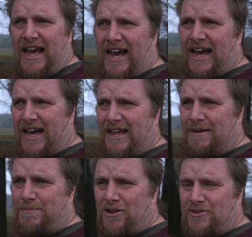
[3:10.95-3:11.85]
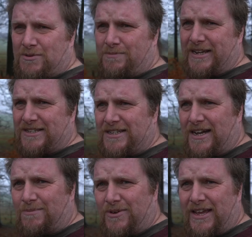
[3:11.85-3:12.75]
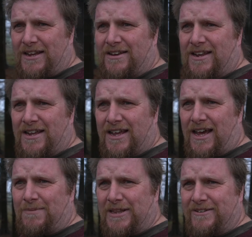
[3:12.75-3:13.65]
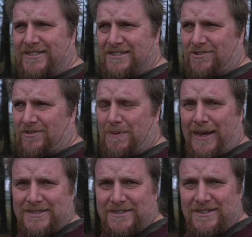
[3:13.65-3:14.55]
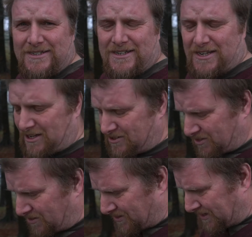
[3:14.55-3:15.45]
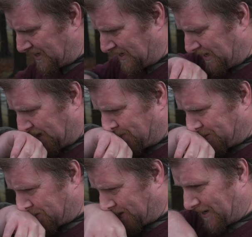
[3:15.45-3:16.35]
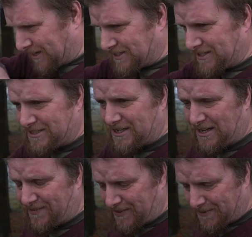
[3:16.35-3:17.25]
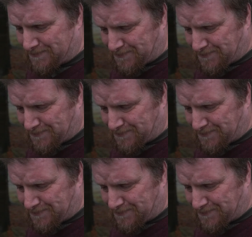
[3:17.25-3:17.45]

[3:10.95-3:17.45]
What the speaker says: Their bones were mixed up within, but there is a sort of pattern that goes on, which is quite hard to decipher.